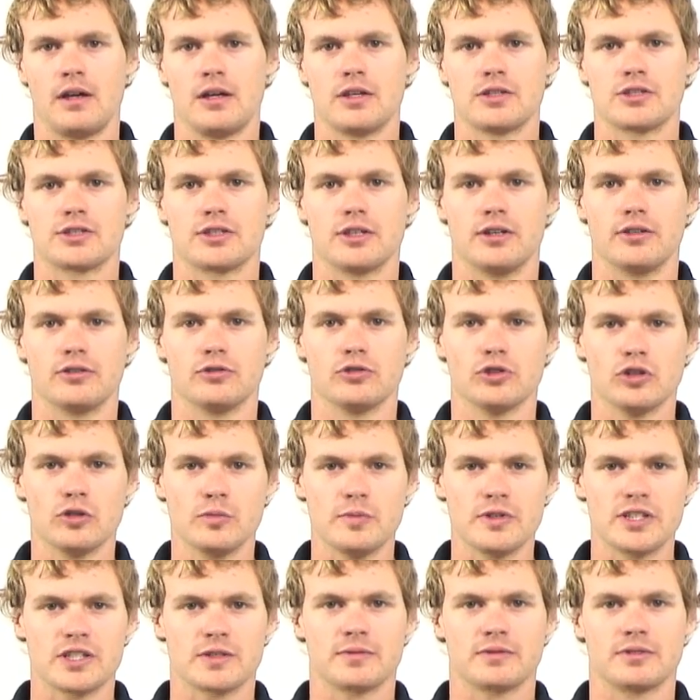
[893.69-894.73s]
So
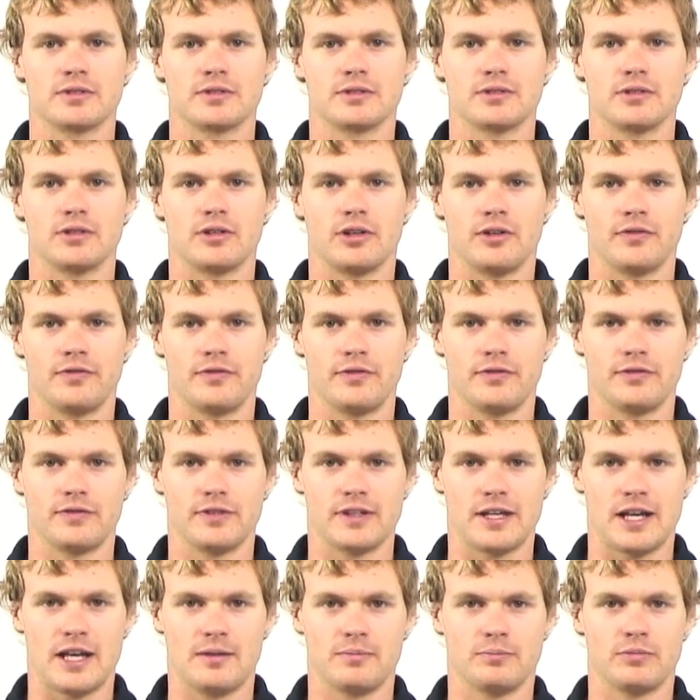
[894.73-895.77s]
orbits of
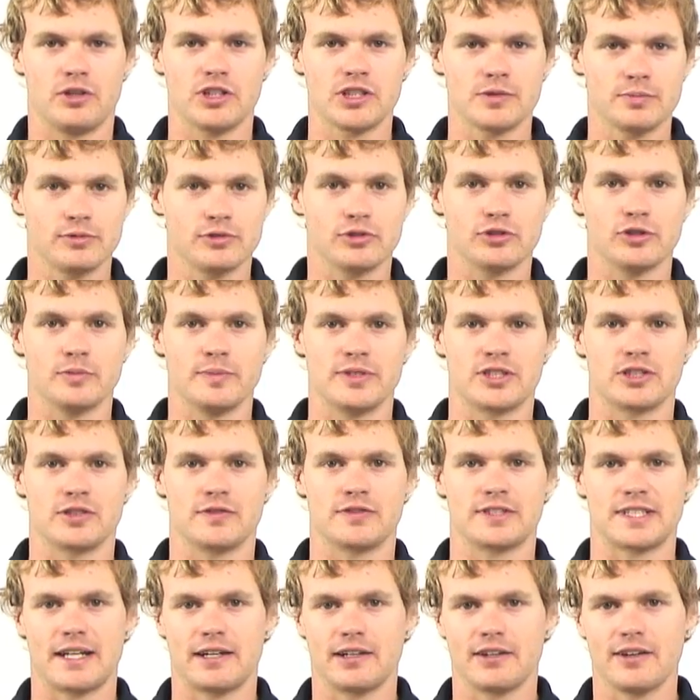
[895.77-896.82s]
possible orbits of
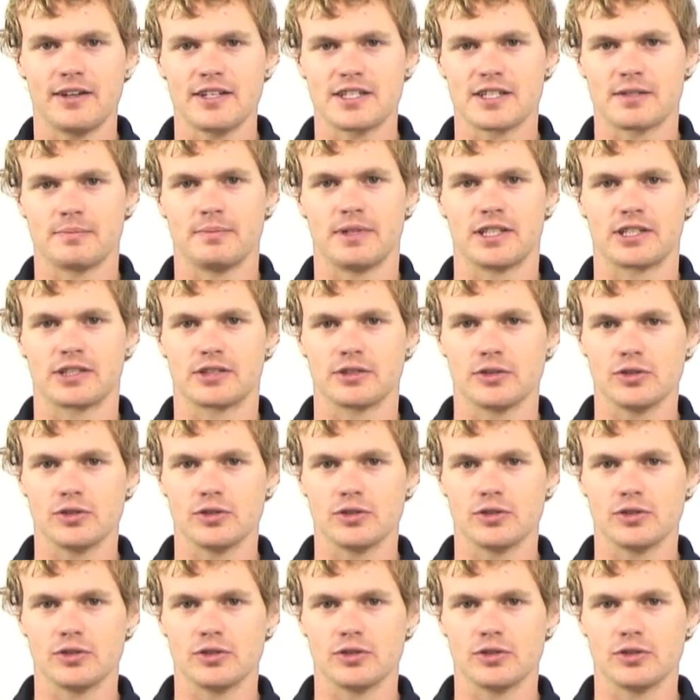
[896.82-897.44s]
satellites must